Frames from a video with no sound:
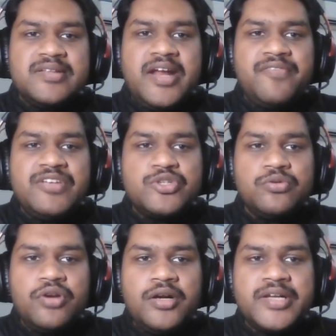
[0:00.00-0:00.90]
that we should
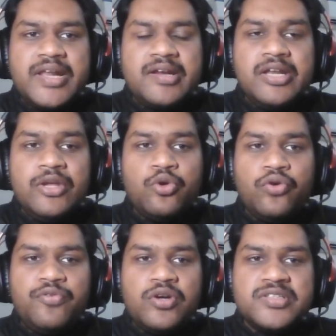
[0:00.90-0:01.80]
not directly go
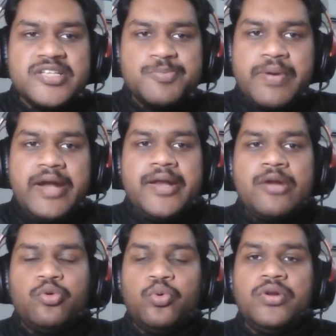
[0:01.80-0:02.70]
for this pet
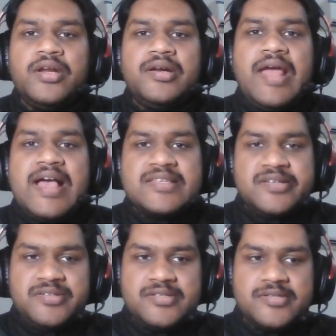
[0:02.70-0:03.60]
and owner as
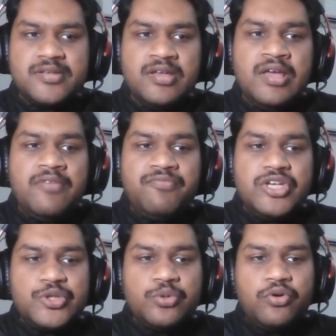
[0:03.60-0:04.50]
it is. We
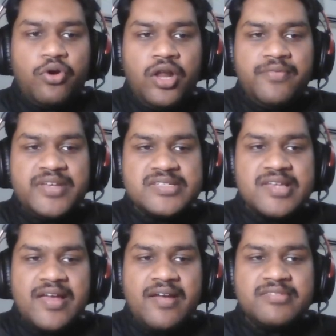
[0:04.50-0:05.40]
should always
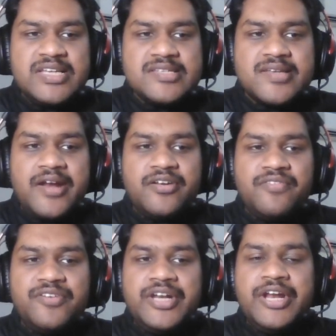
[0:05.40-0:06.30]
have these kind of
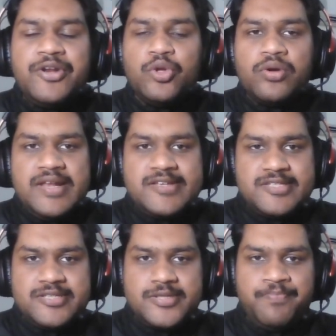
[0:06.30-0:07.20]
DTO
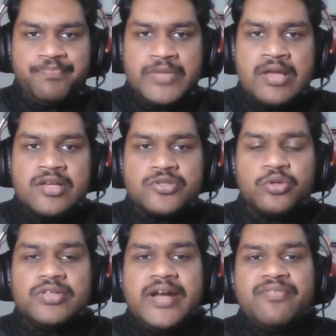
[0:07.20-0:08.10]
classes,
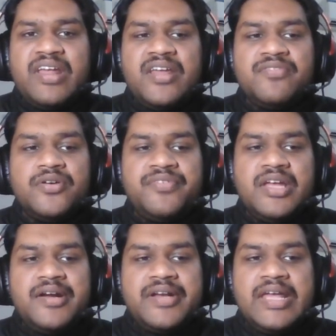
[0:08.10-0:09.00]
so that whenever we
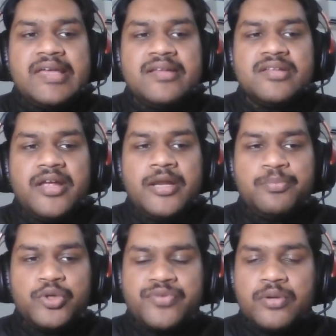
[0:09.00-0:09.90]
are taking the
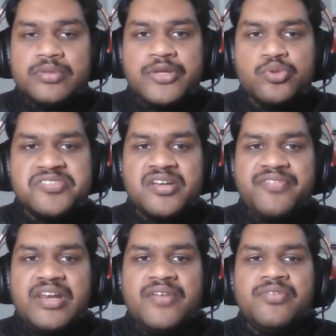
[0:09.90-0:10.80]
input from the user,
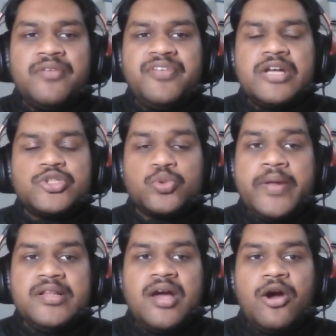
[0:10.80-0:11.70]
whenever we are
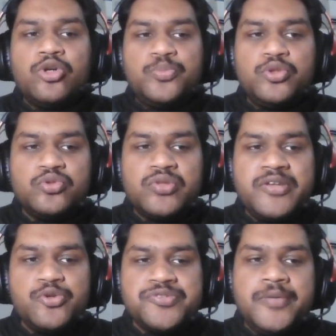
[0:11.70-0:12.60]
showing the output to
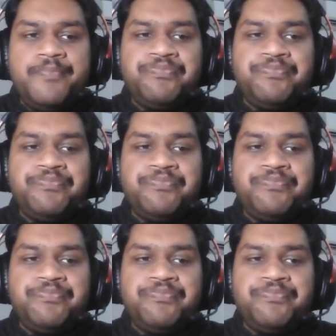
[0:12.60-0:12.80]
the user,